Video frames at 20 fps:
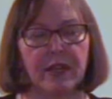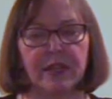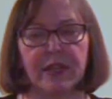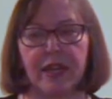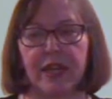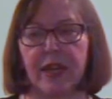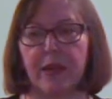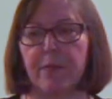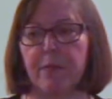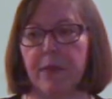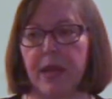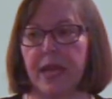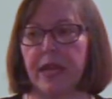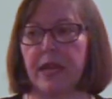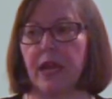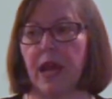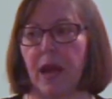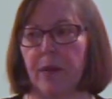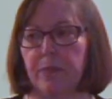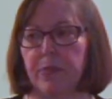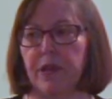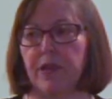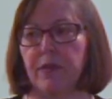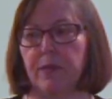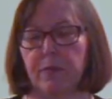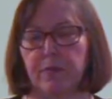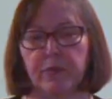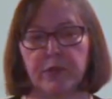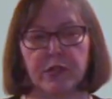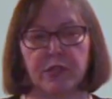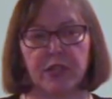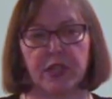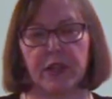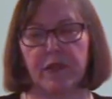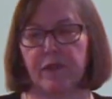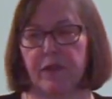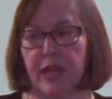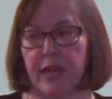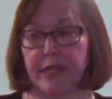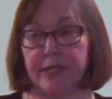then it may not be
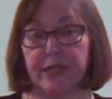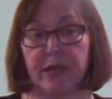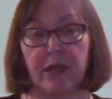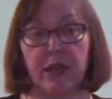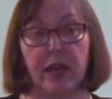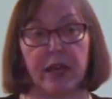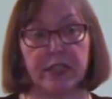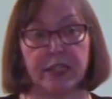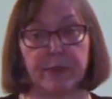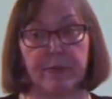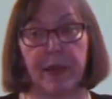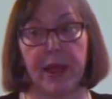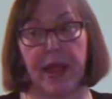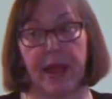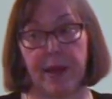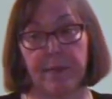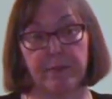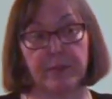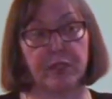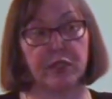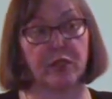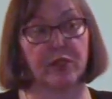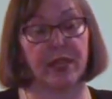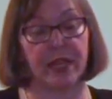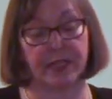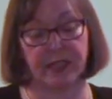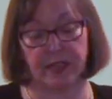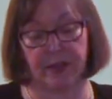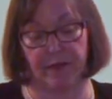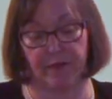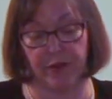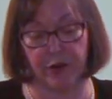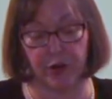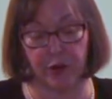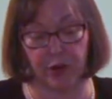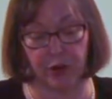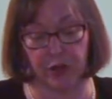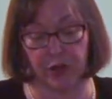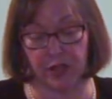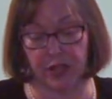perceived as a, a spam. So that's a
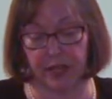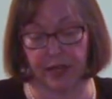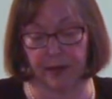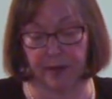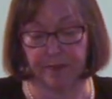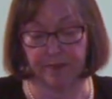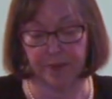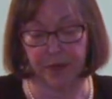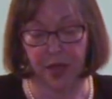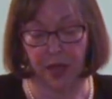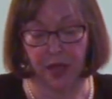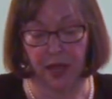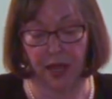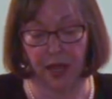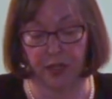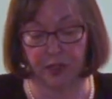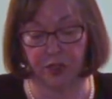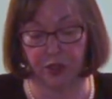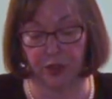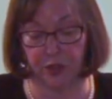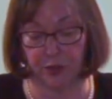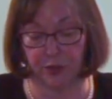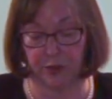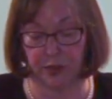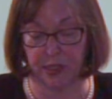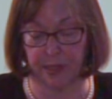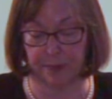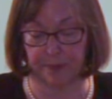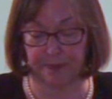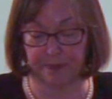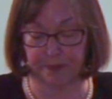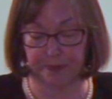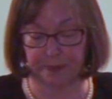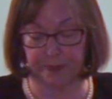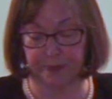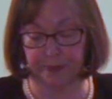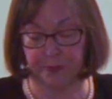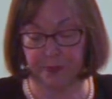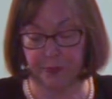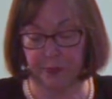very good thing uh, to use.
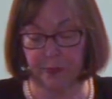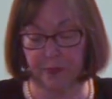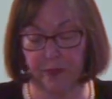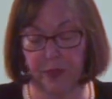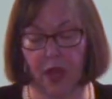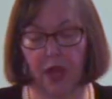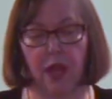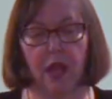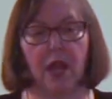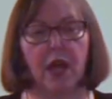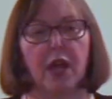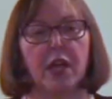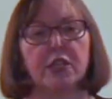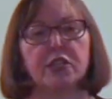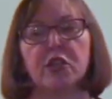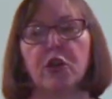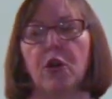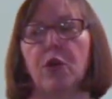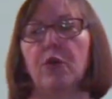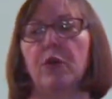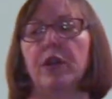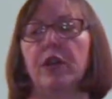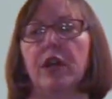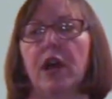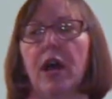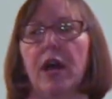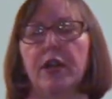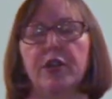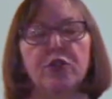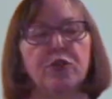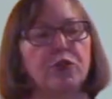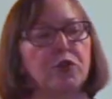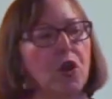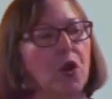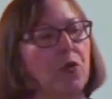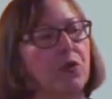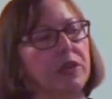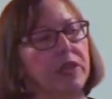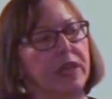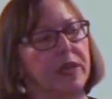So uh, you
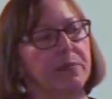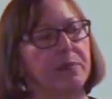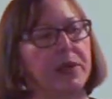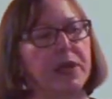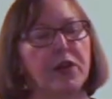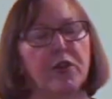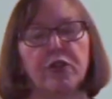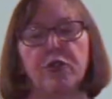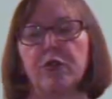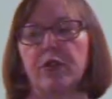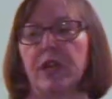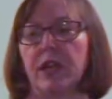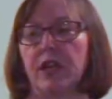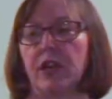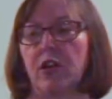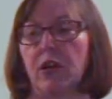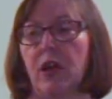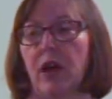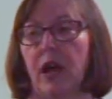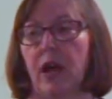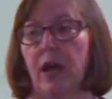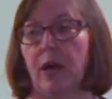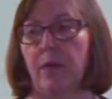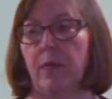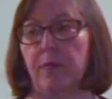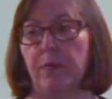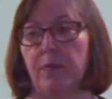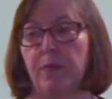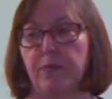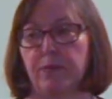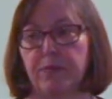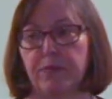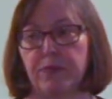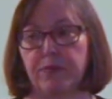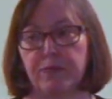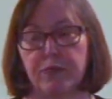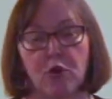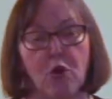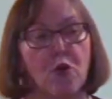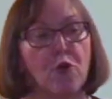know with email you can uh,
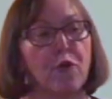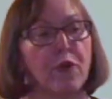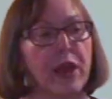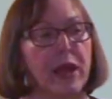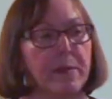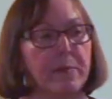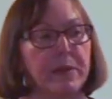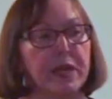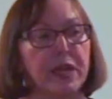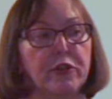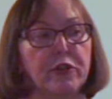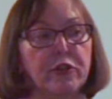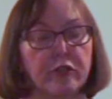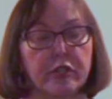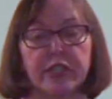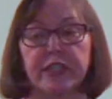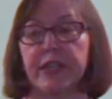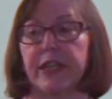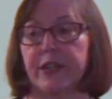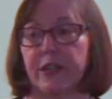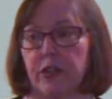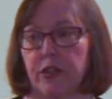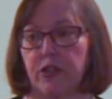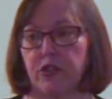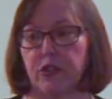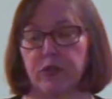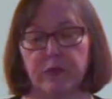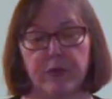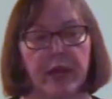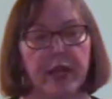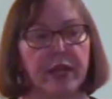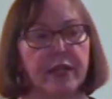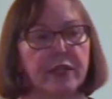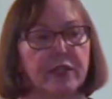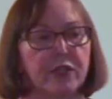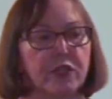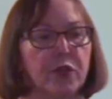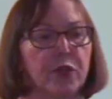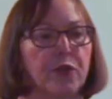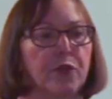program your signature,
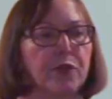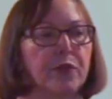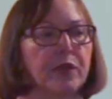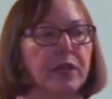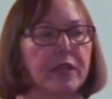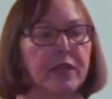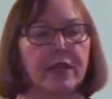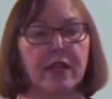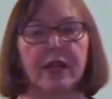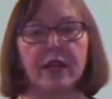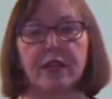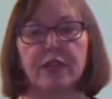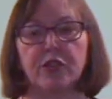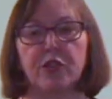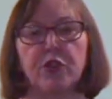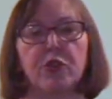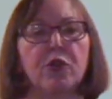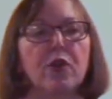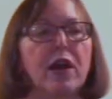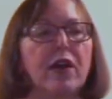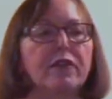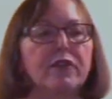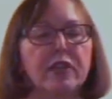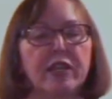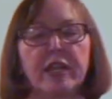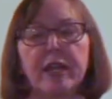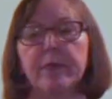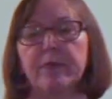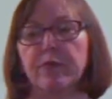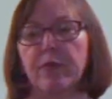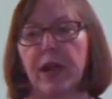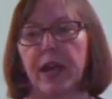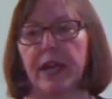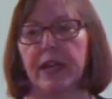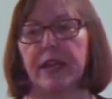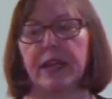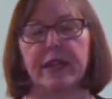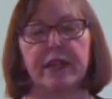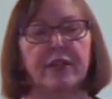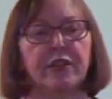right? So you can so you don't have to keep
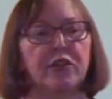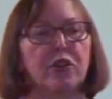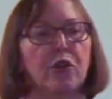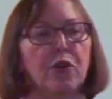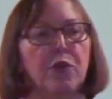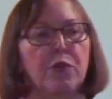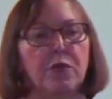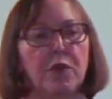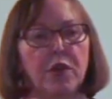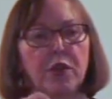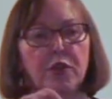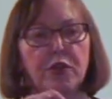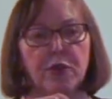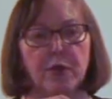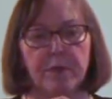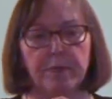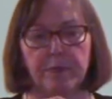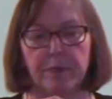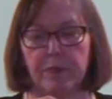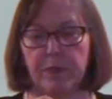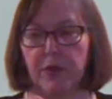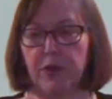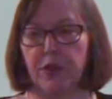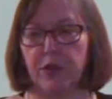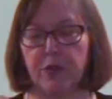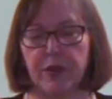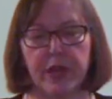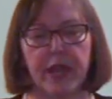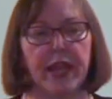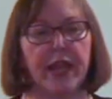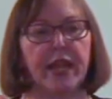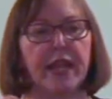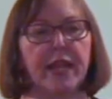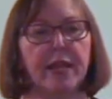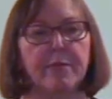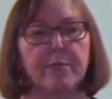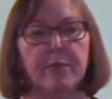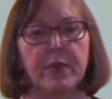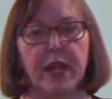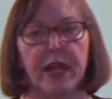writing, you know, your your
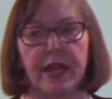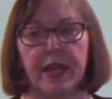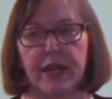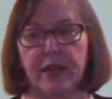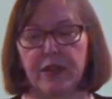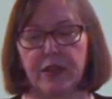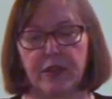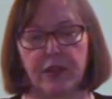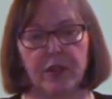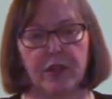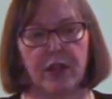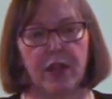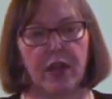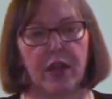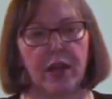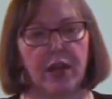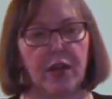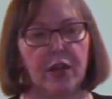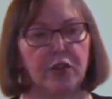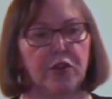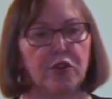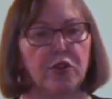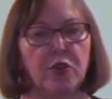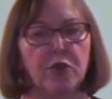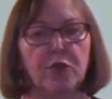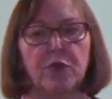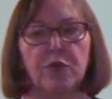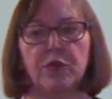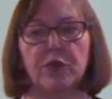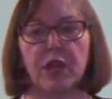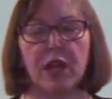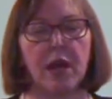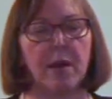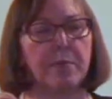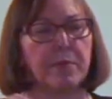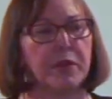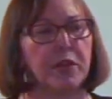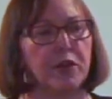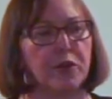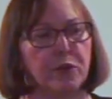name and uh, you know the
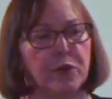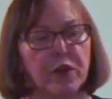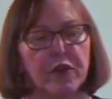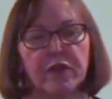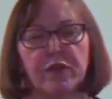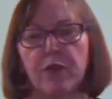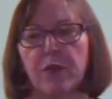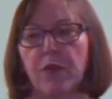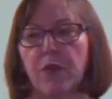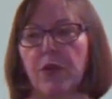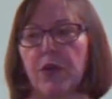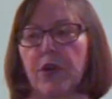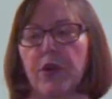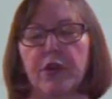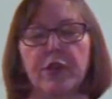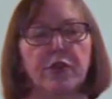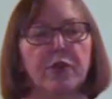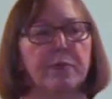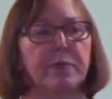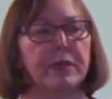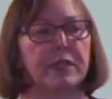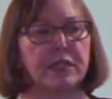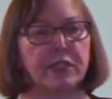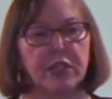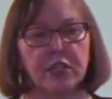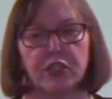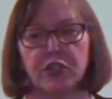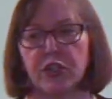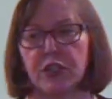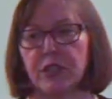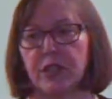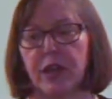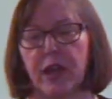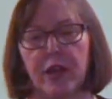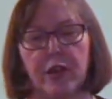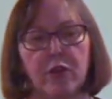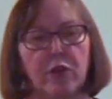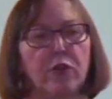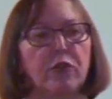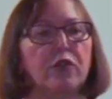company you work for, your position
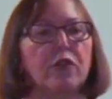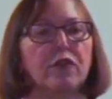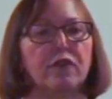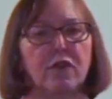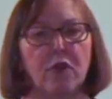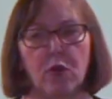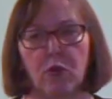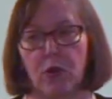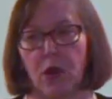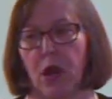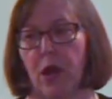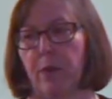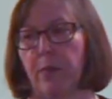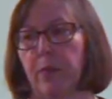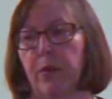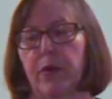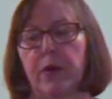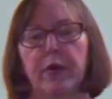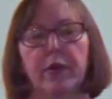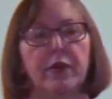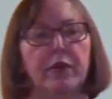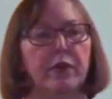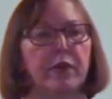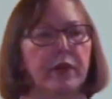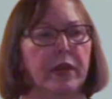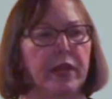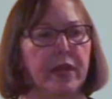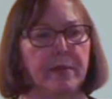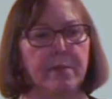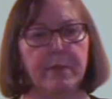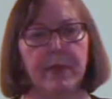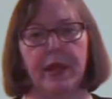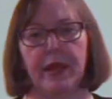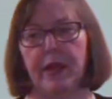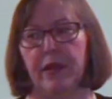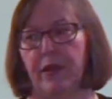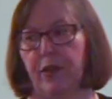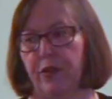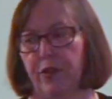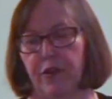title, your phone number, your
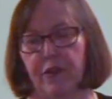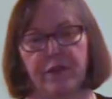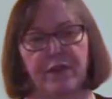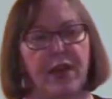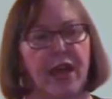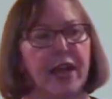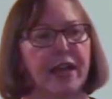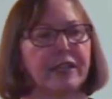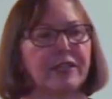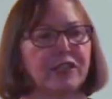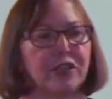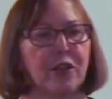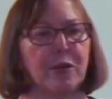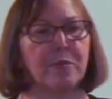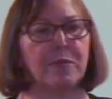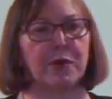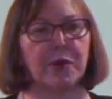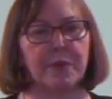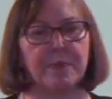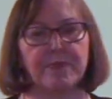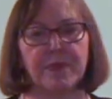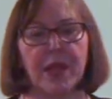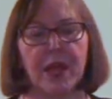email, your fax number,